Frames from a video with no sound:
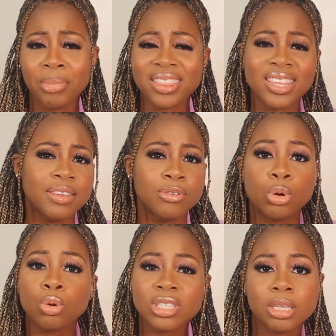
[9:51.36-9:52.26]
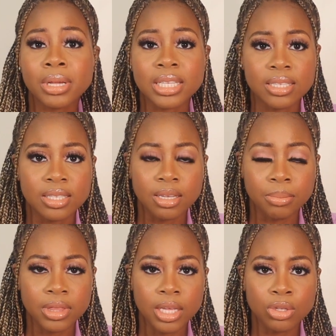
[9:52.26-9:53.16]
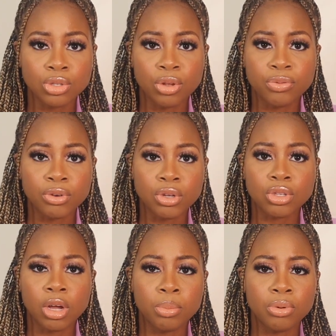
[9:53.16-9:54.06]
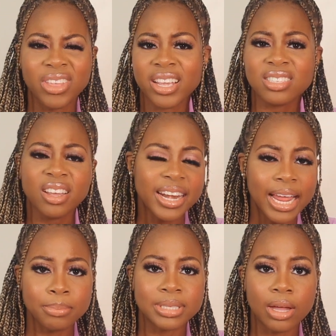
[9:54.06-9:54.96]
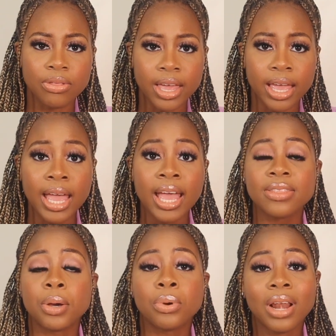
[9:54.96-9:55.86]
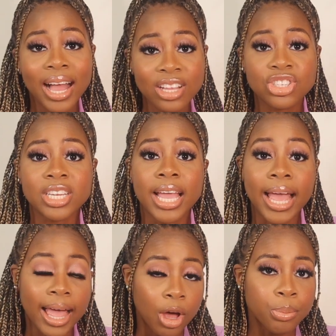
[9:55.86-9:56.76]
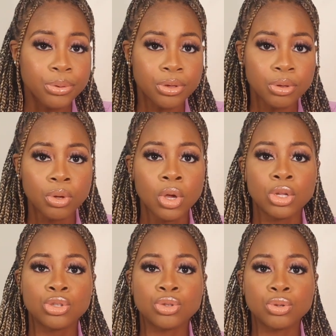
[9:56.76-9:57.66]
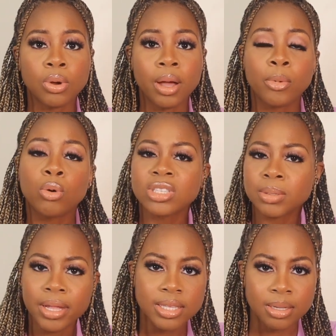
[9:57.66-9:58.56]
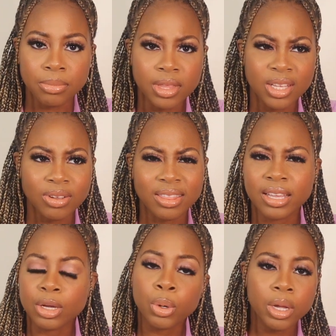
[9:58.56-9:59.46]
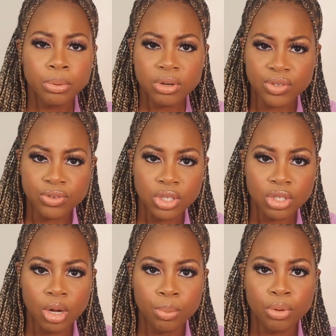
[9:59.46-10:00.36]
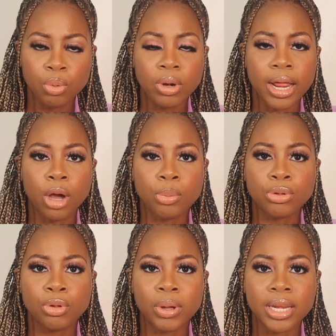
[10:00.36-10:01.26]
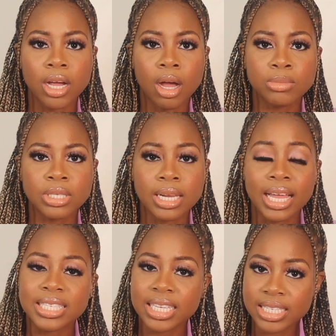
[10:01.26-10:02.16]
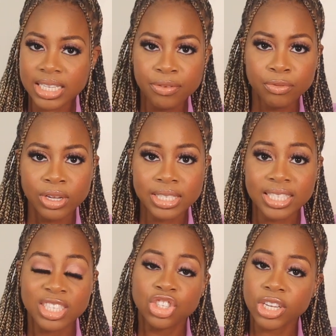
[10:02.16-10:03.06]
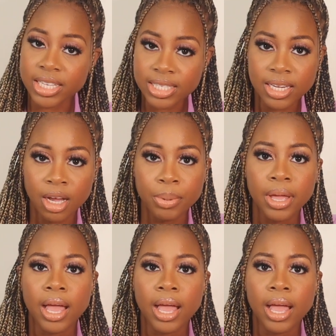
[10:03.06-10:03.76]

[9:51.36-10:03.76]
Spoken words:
But I think even automating some things, so for example, there are certain apps out there that will actually help you to automate some things. So I think QuickBooks, for example, would help you when it comes to like sending invoices and chasing up